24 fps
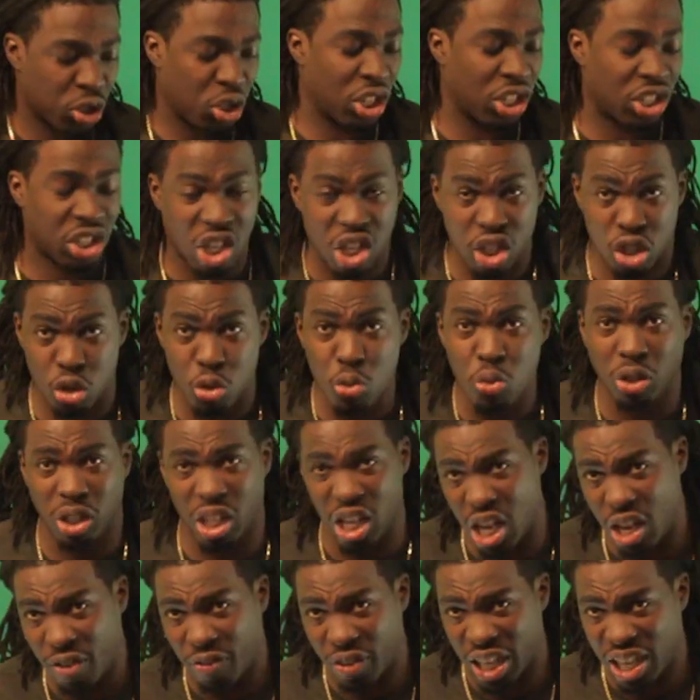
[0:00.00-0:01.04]
just because you
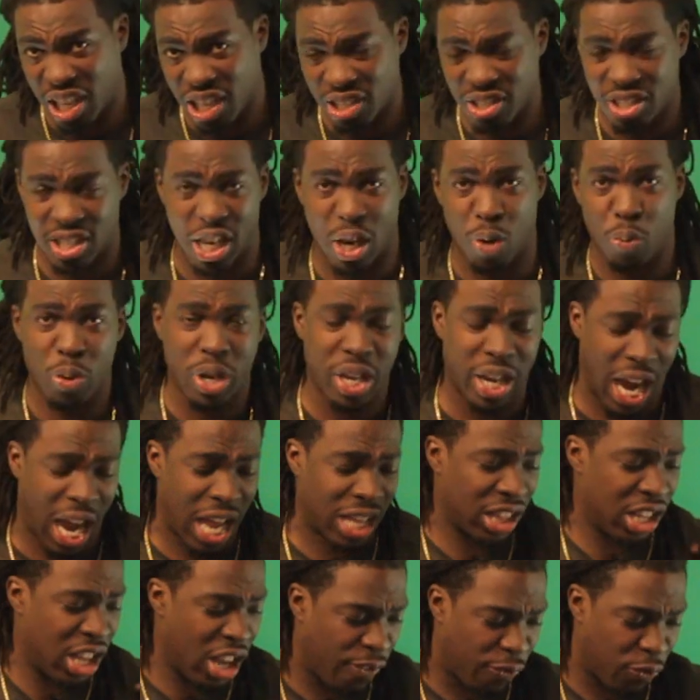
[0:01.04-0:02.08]
love us and we
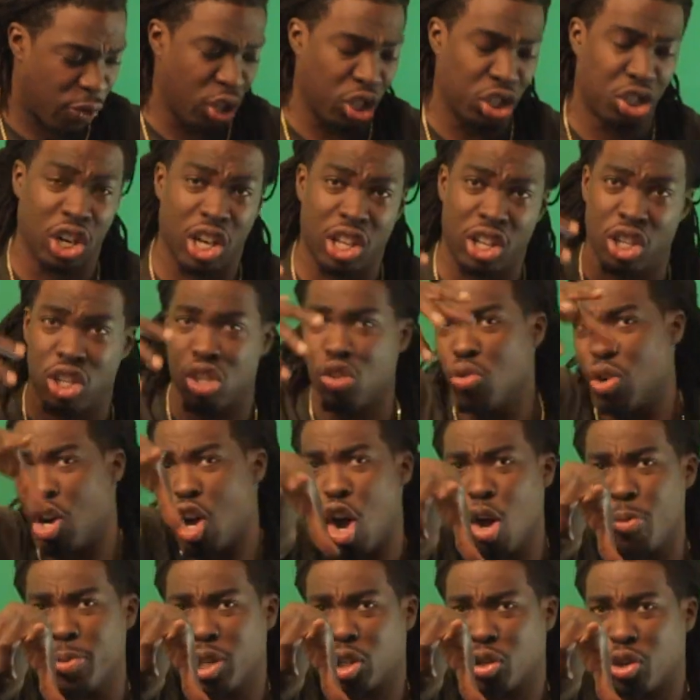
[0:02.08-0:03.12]
got love for each other and you the
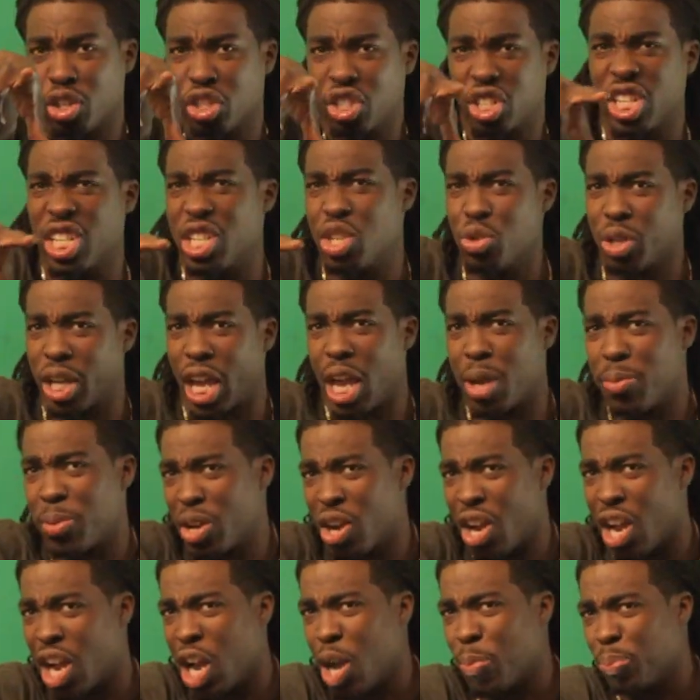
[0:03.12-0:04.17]
homie, Christian, you came
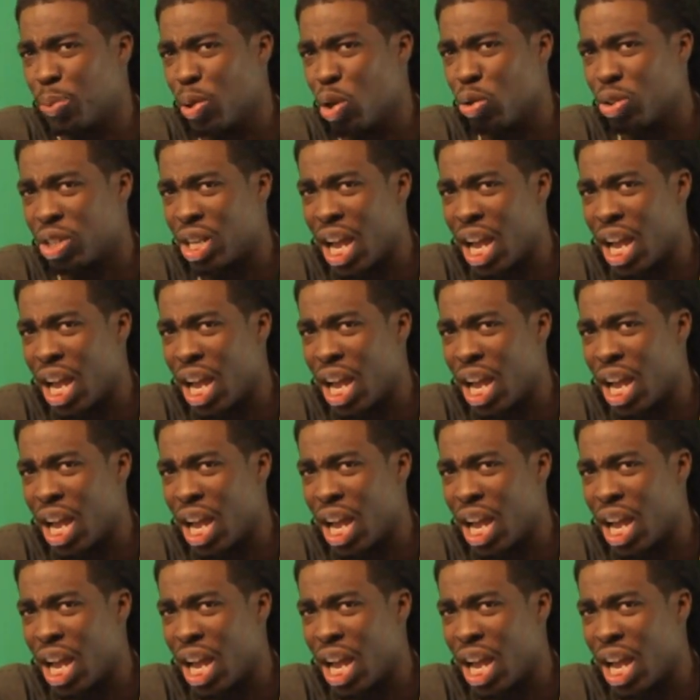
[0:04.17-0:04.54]
here at upload